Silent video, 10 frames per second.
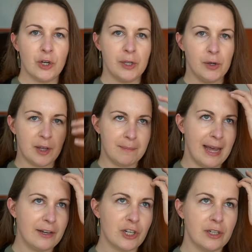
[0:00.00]
You can
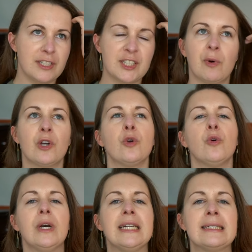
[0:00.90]
imagine someone
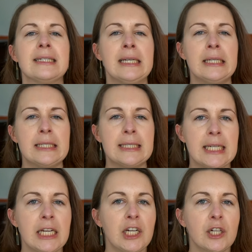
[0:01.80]
who is
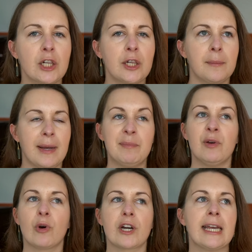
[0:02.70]
single, might be
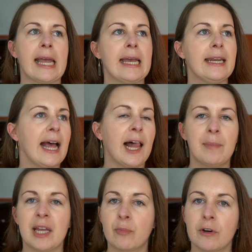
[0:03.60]
working in a
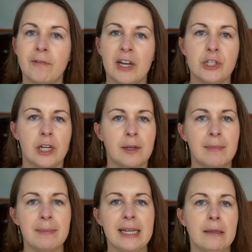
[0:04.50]
helping profession,
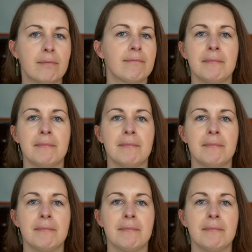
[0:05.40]
maybe